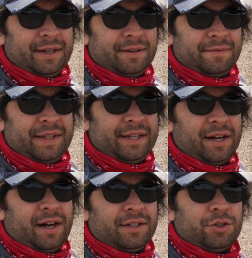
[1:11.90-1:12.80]
of the
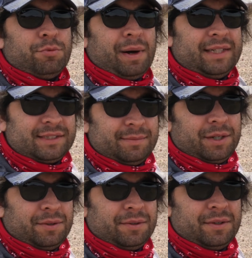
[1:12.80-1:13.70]
god
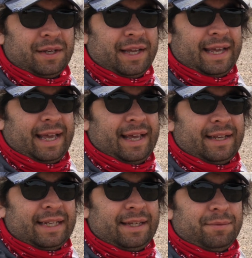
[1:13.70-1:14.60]
Kumastamo,
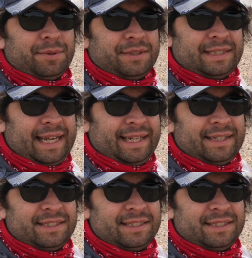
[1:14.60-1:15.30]
and he would take his